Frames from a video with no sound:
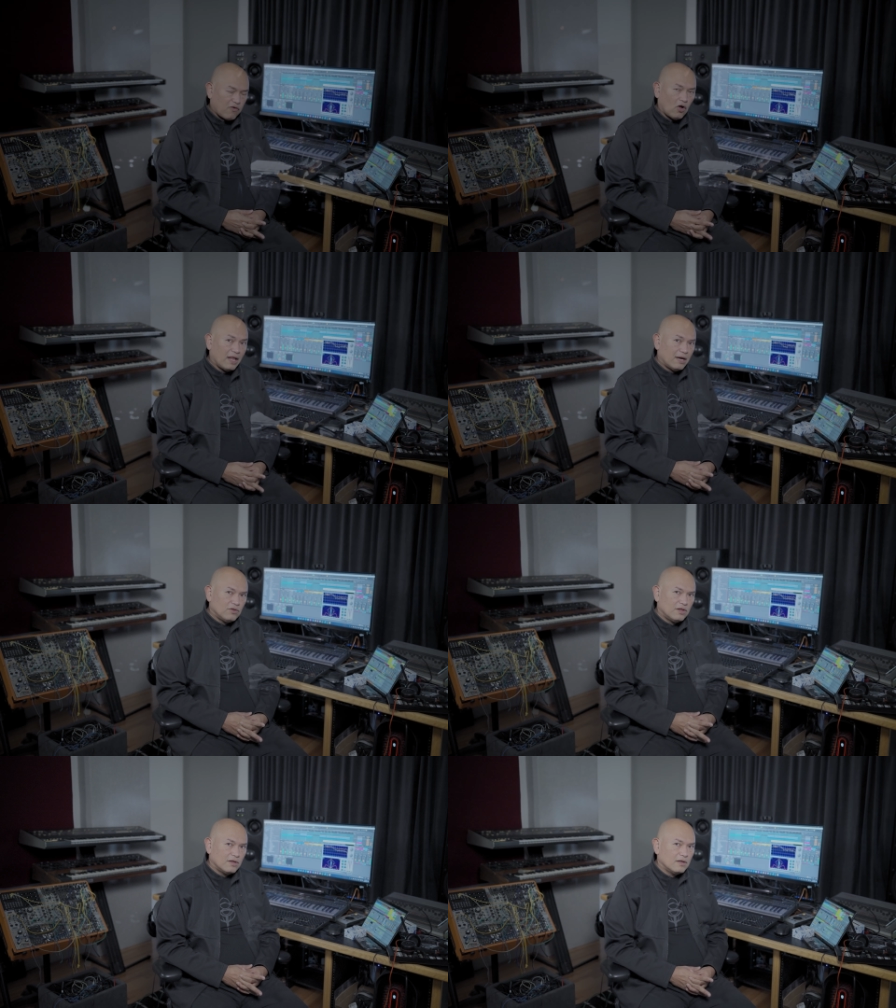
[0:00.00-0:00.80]

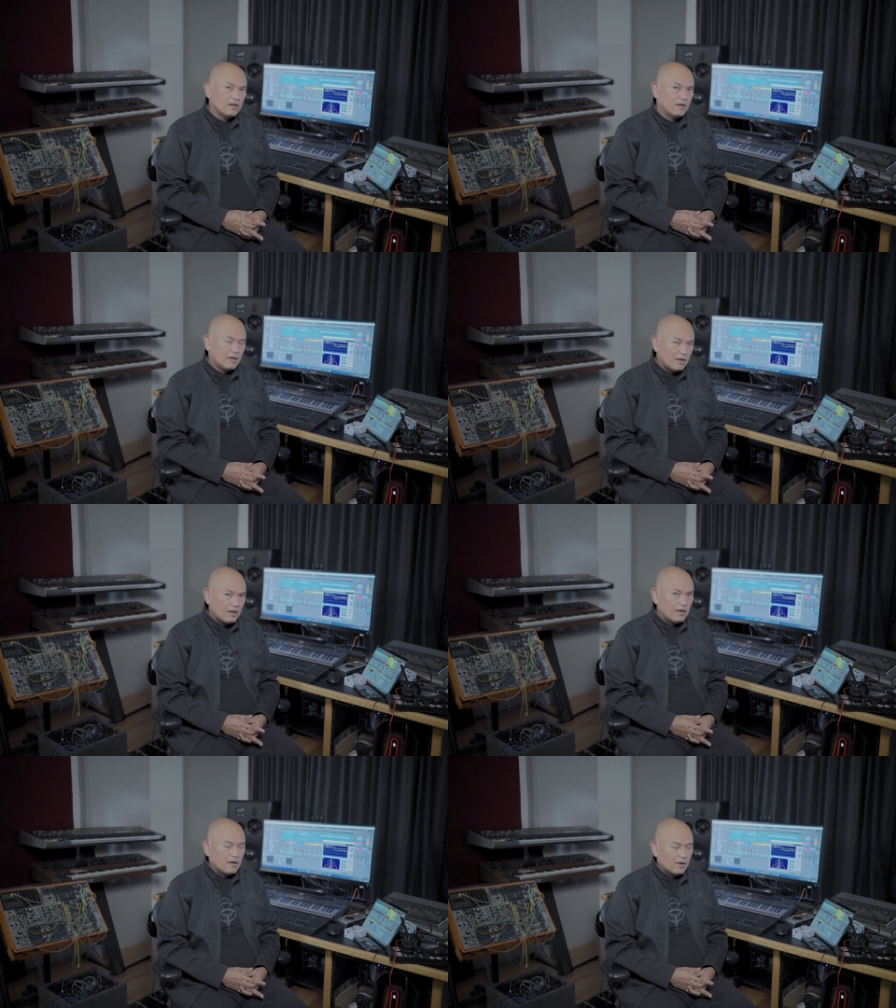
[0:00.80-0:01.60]
Fallout,
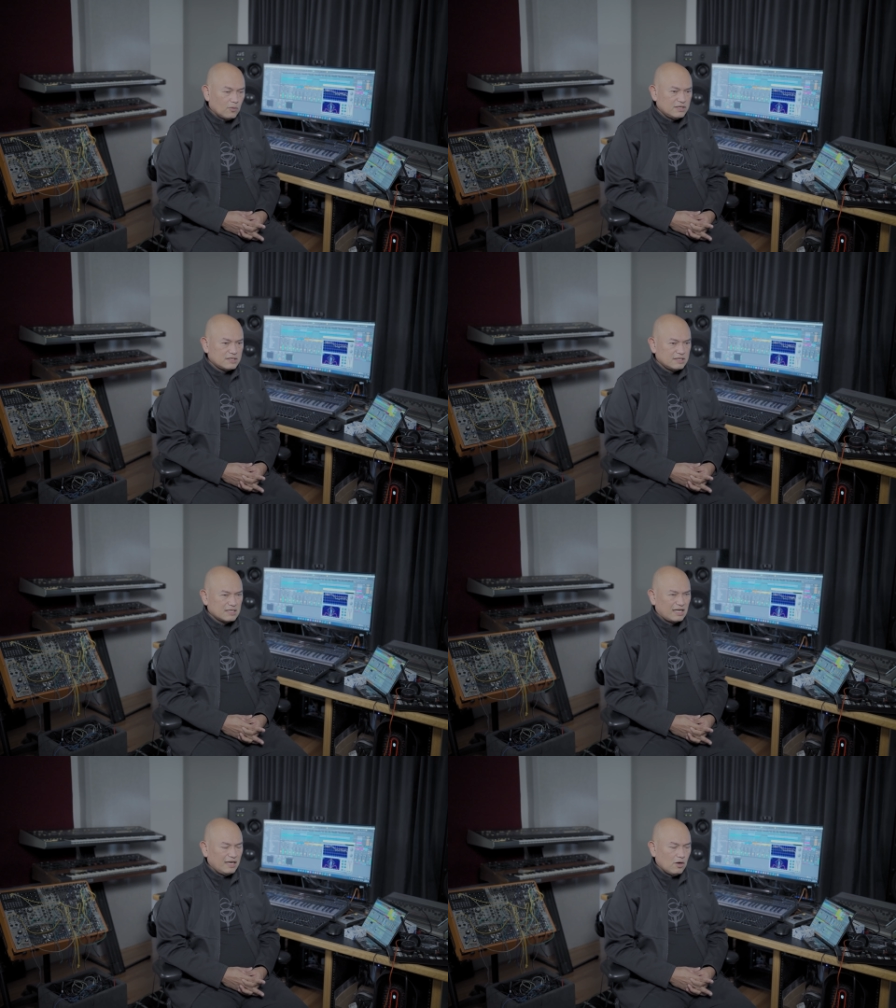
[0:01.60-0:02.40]
which
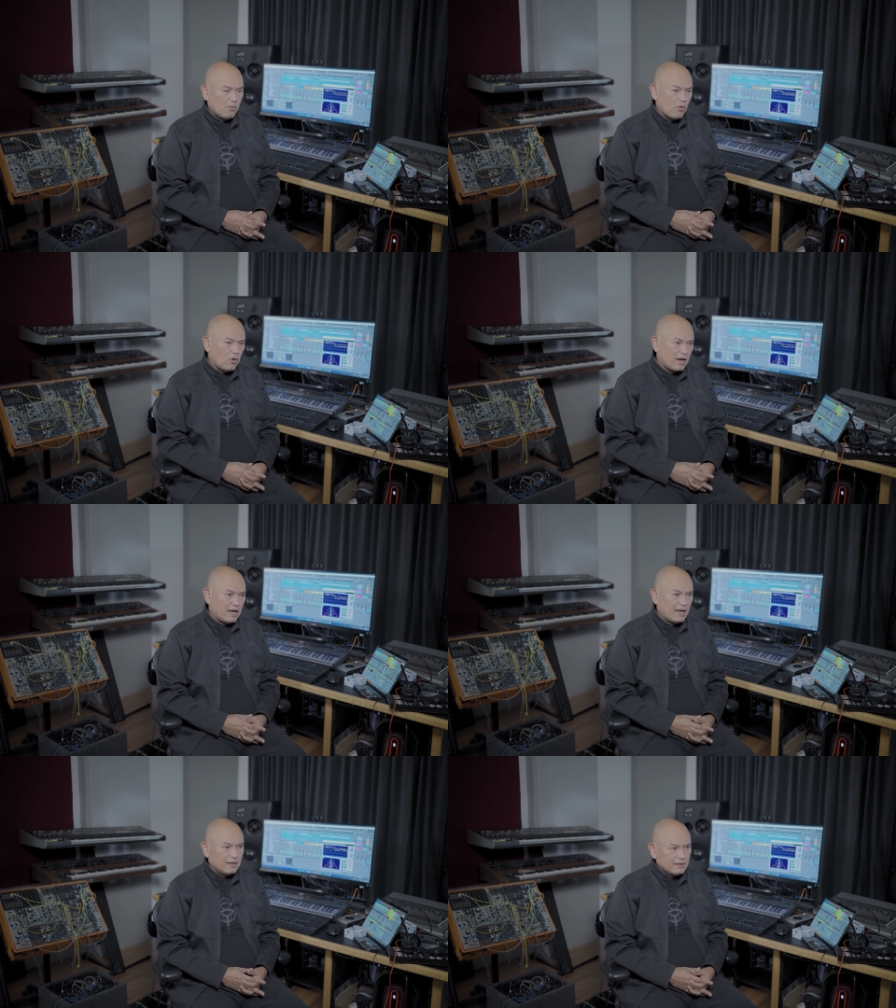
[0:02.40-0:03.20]
is a little more,
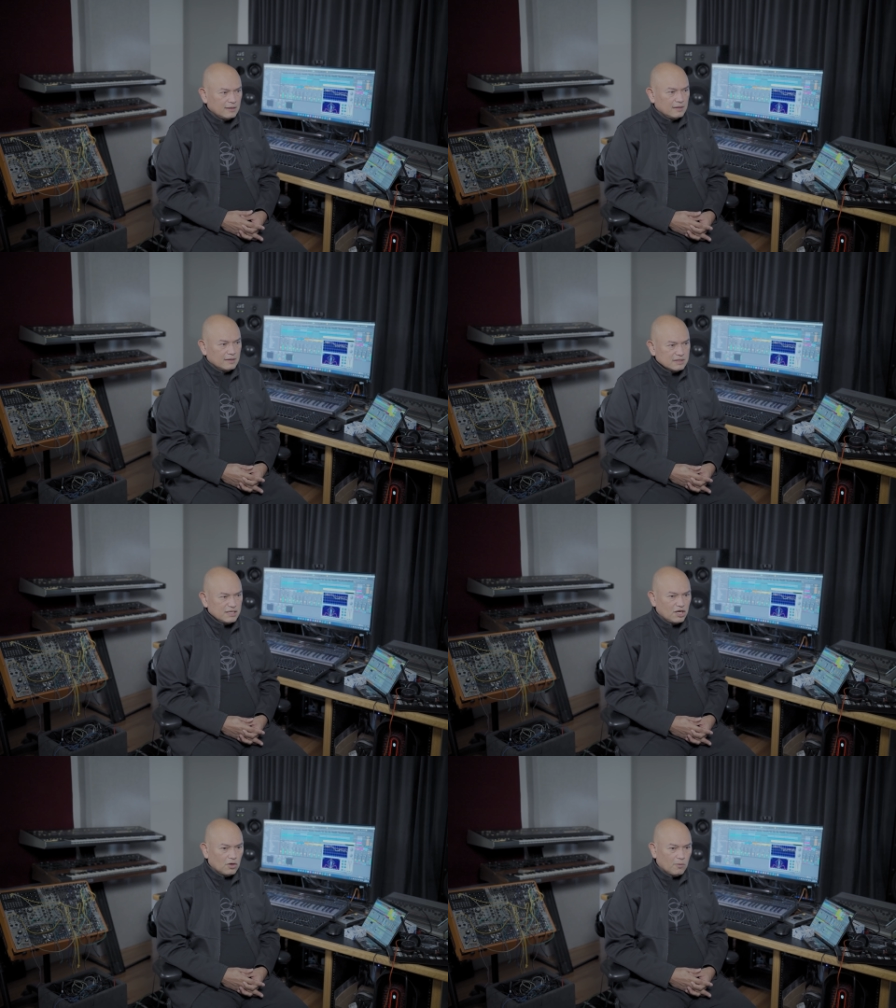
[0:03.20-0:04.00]
uh,
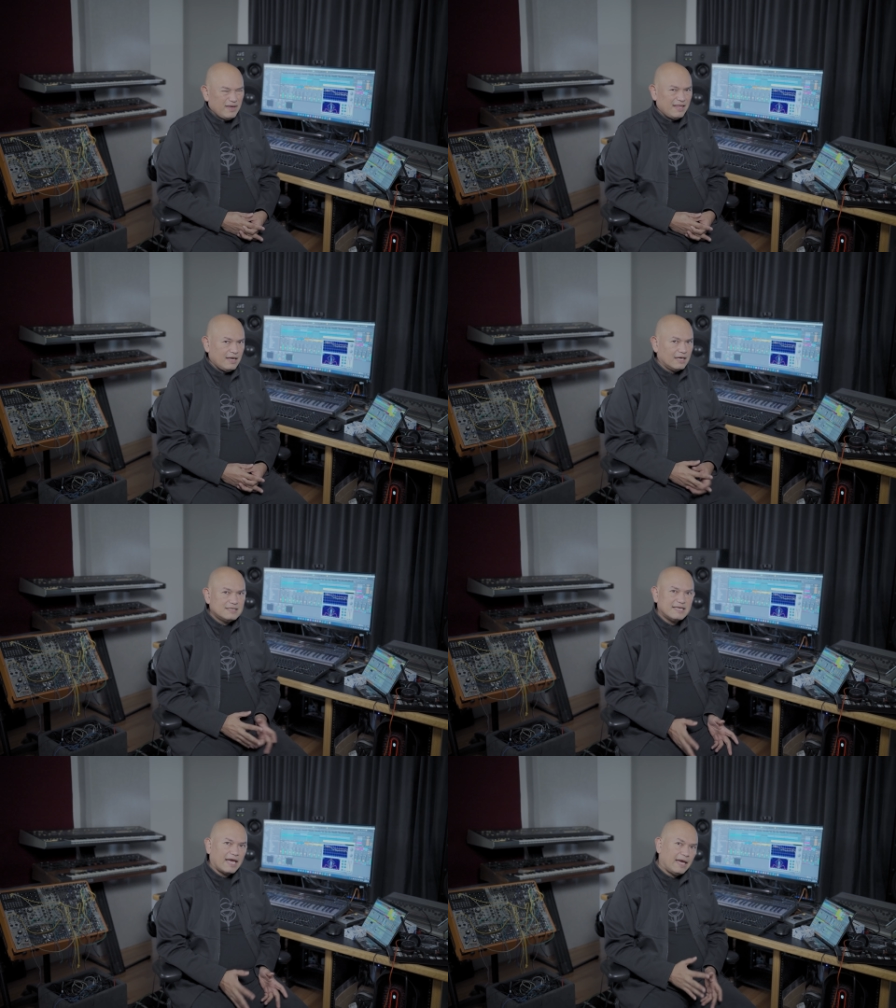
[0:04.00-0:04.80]
you know,
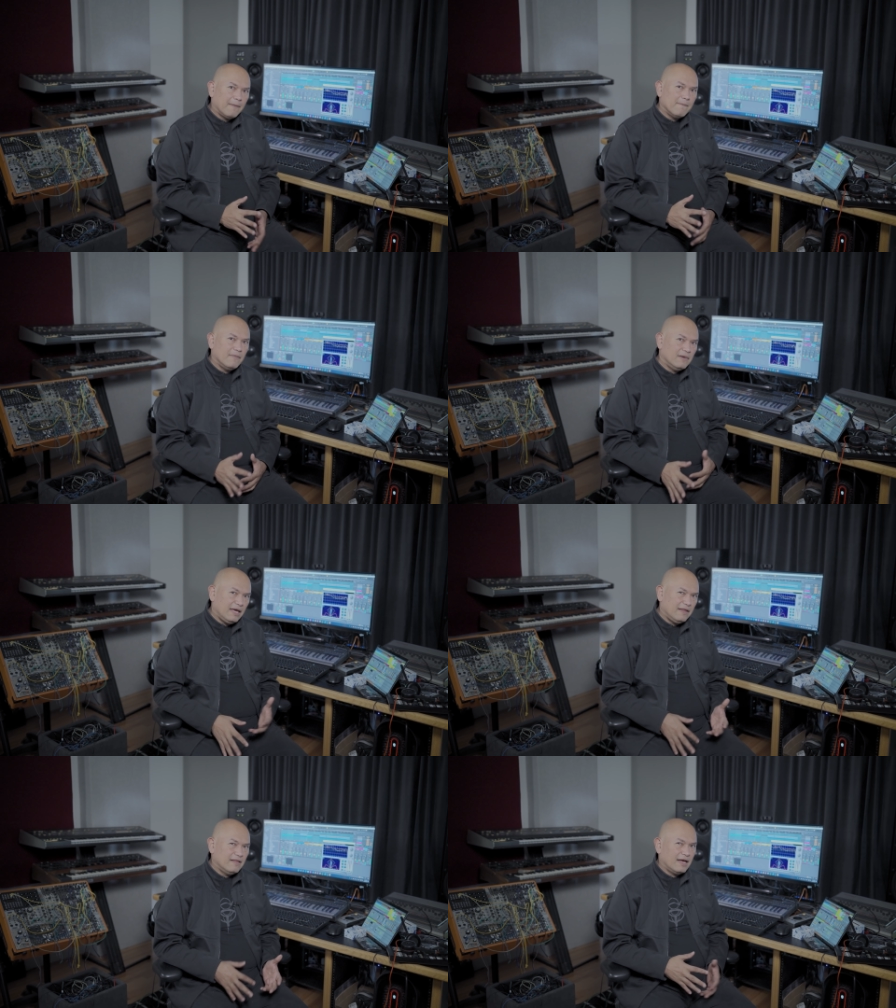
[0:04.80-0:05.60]
BDSM
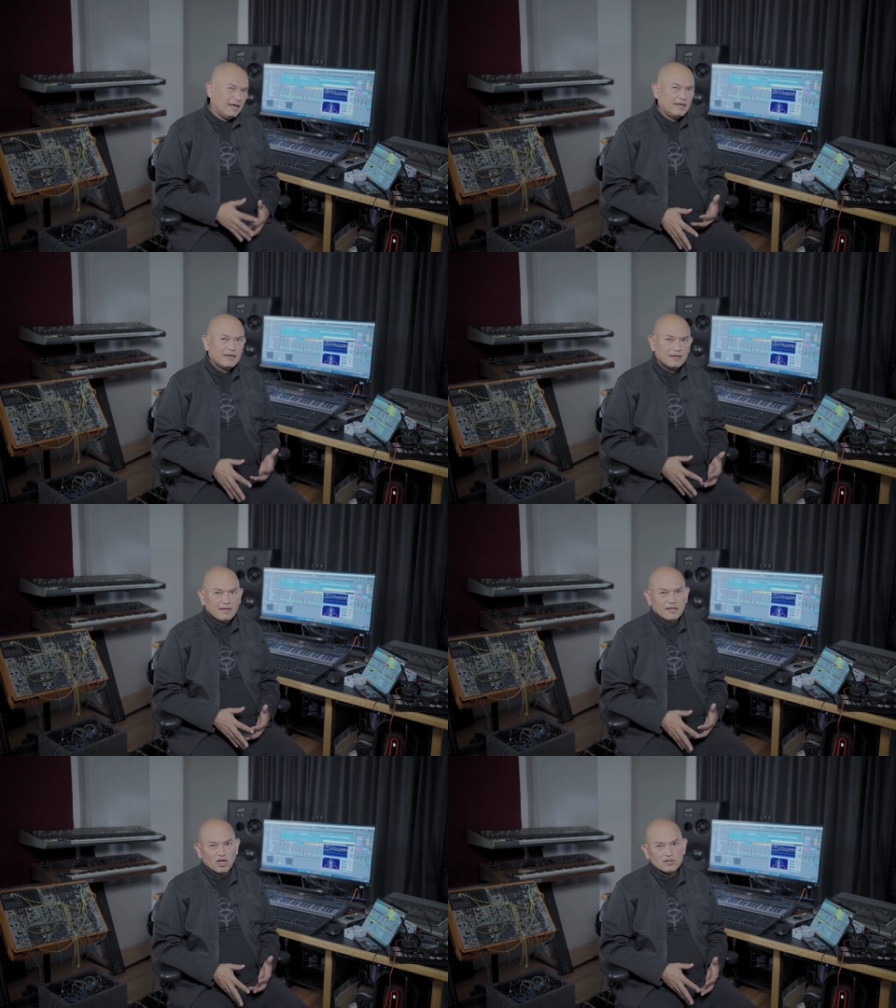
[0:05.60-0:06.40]
and like
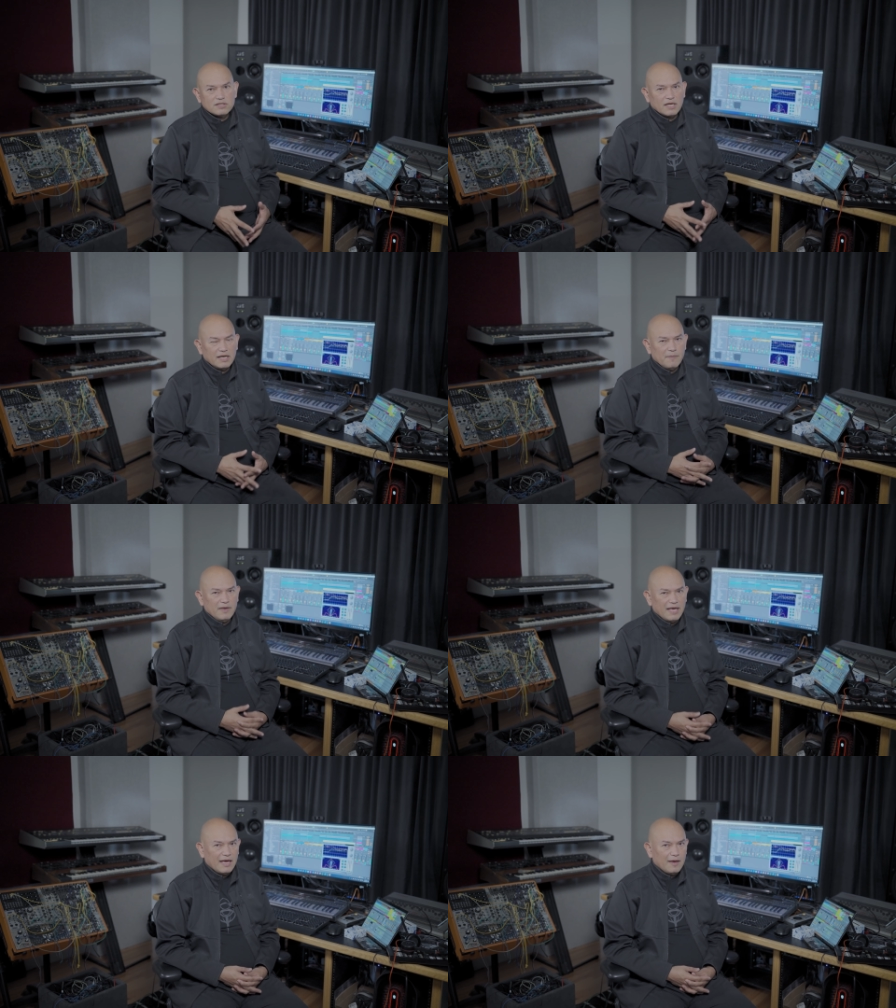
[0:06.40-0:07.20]
industrial
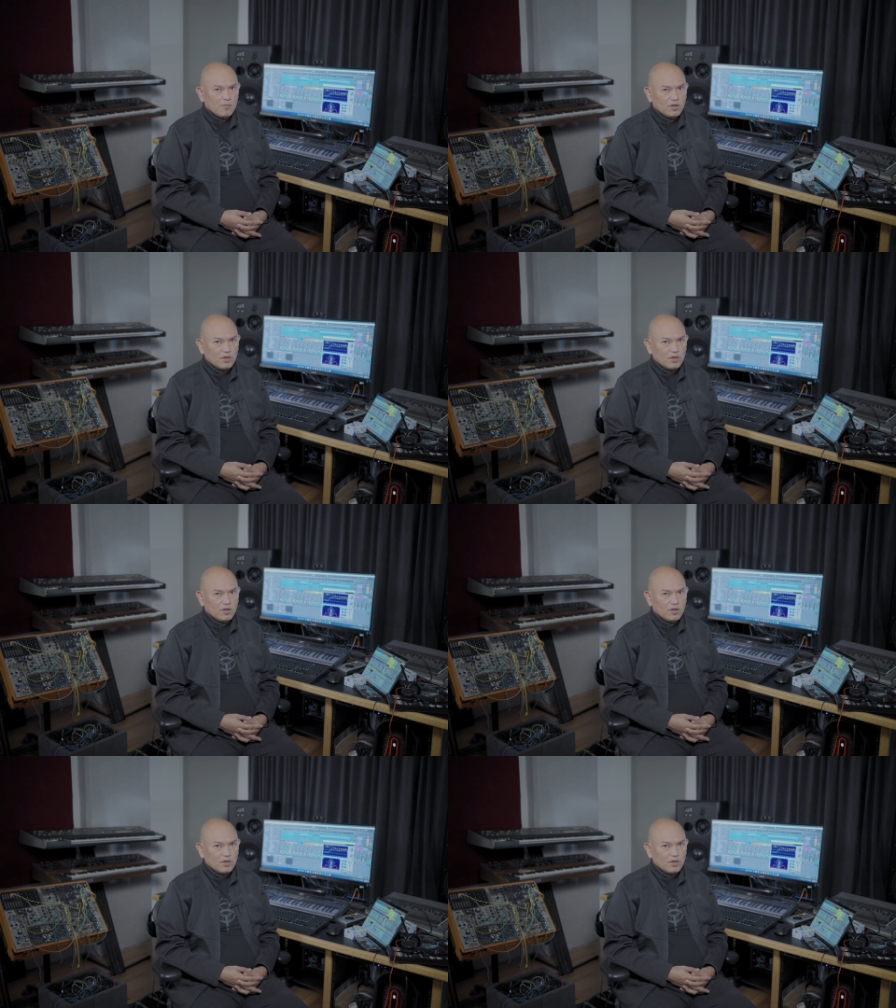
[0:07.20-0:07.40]
EBM.